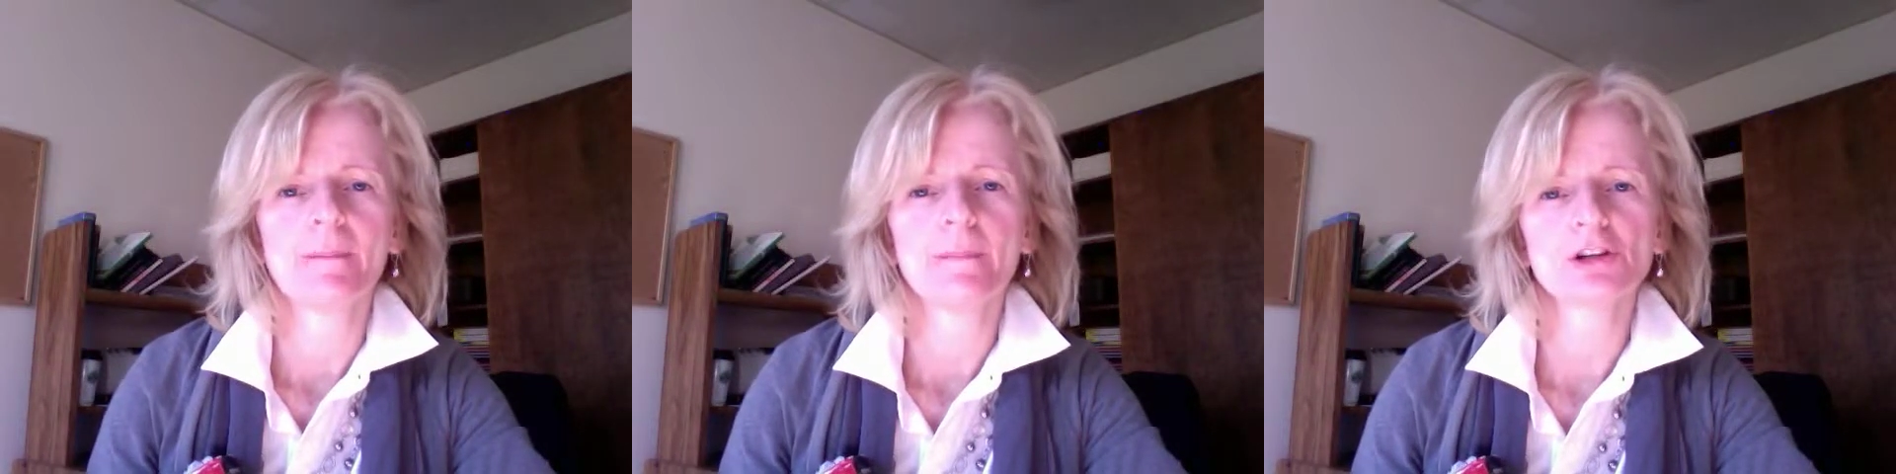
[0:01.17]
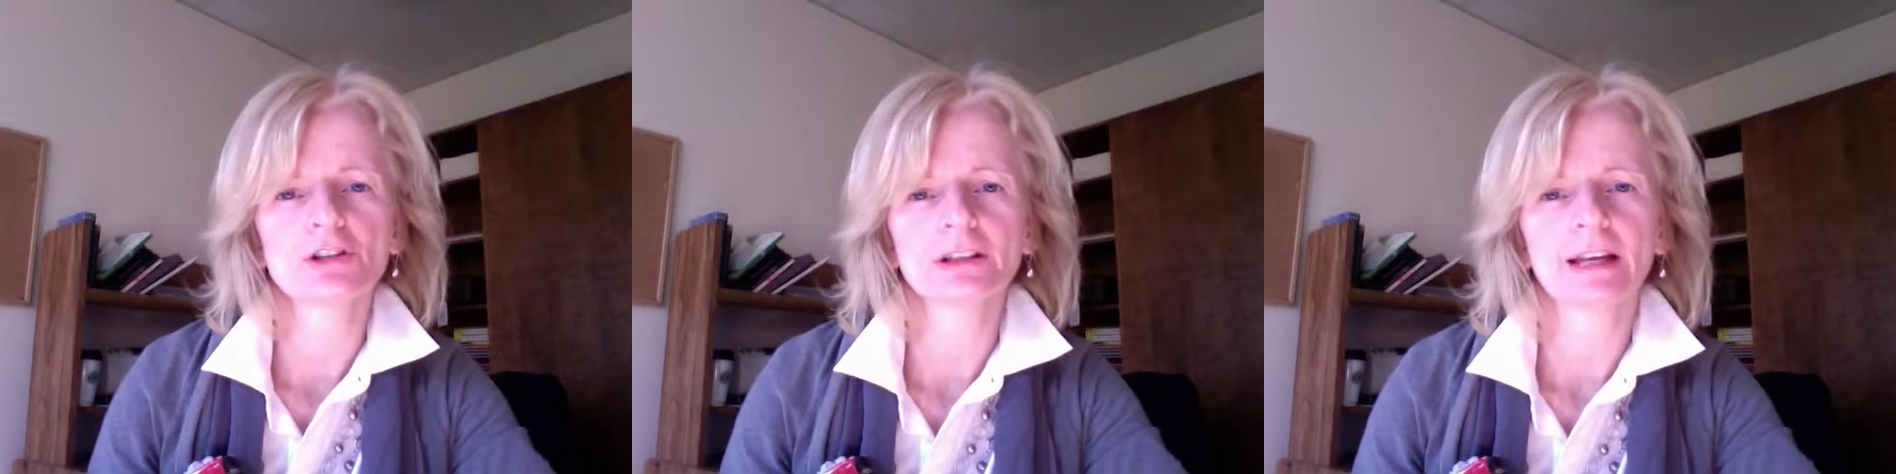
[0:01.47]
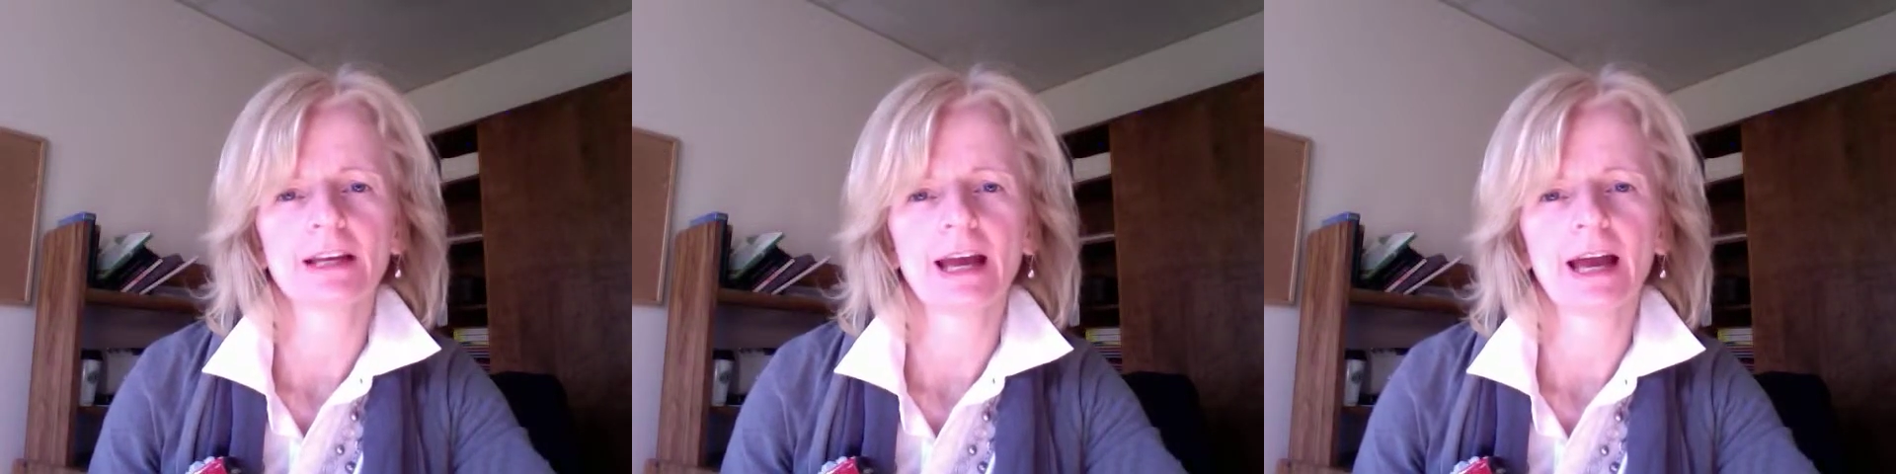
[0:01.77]
Marsha
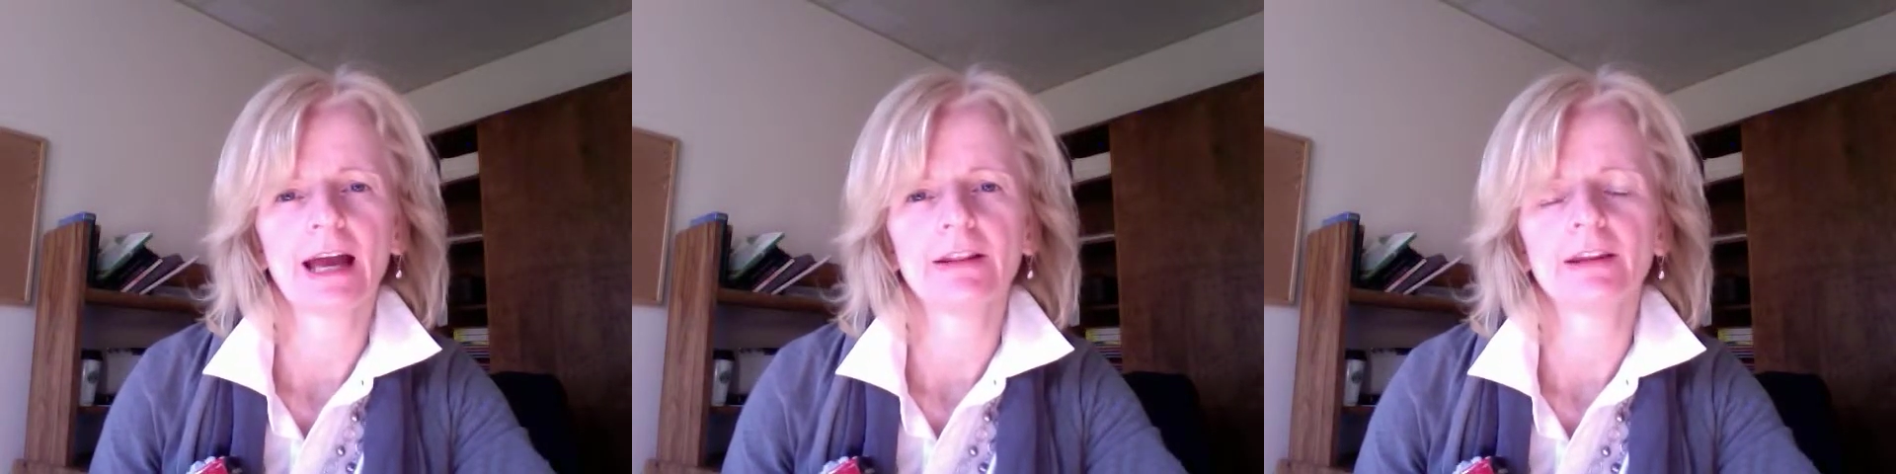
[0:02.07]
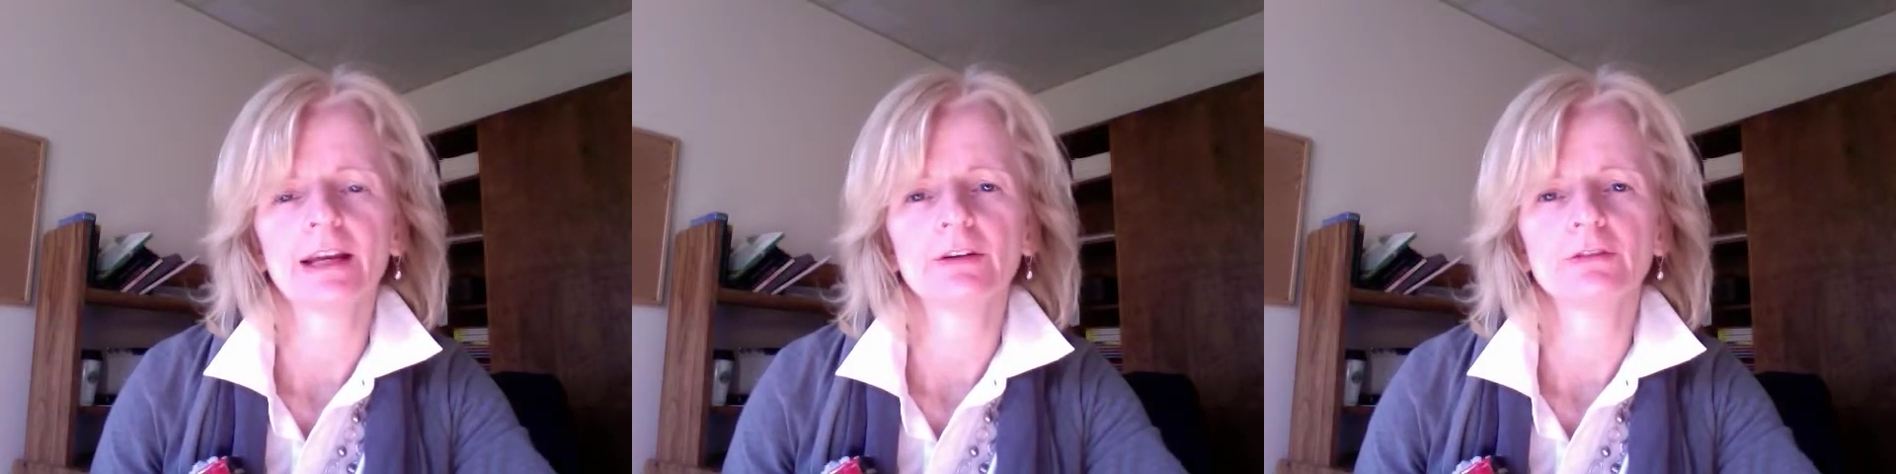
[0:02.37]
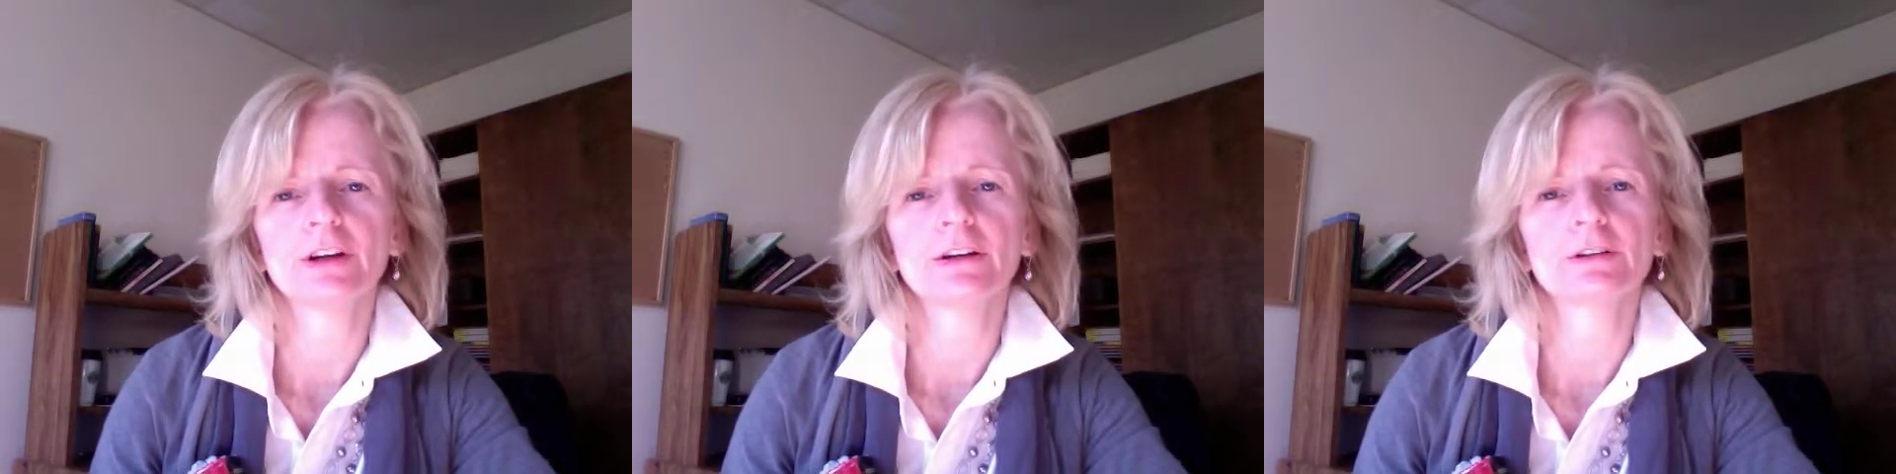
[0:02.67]
Linehan, the
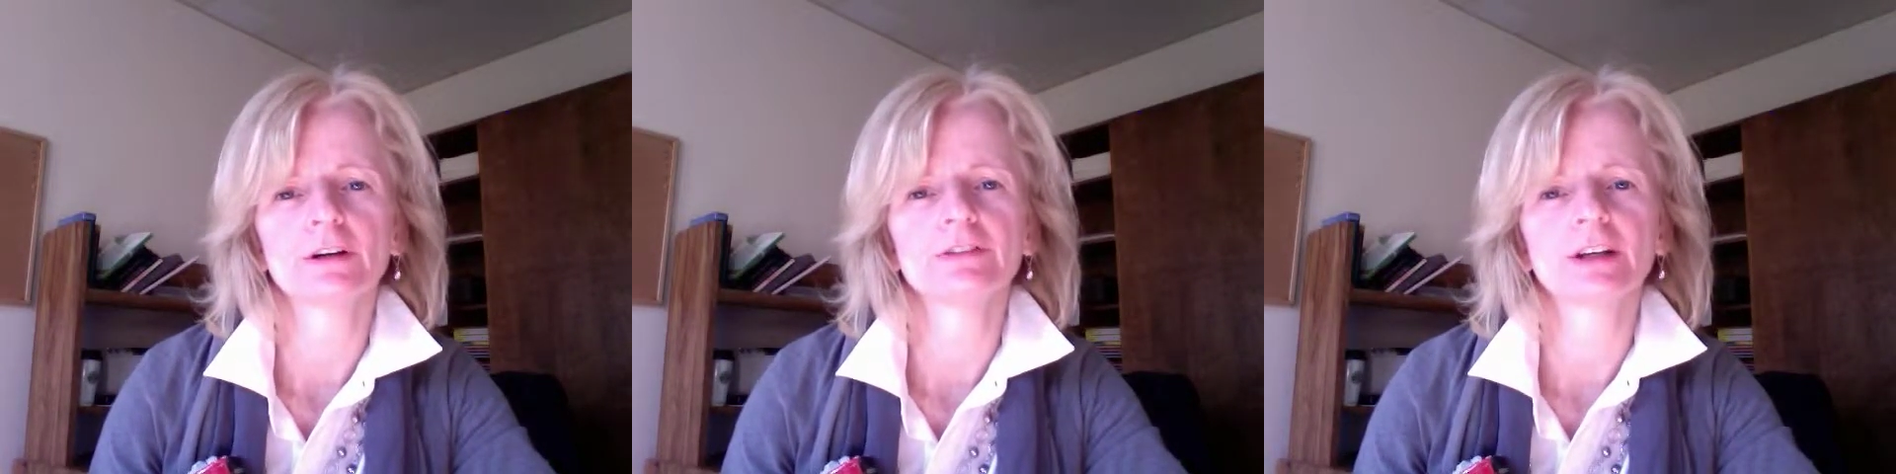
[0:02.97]
innovator of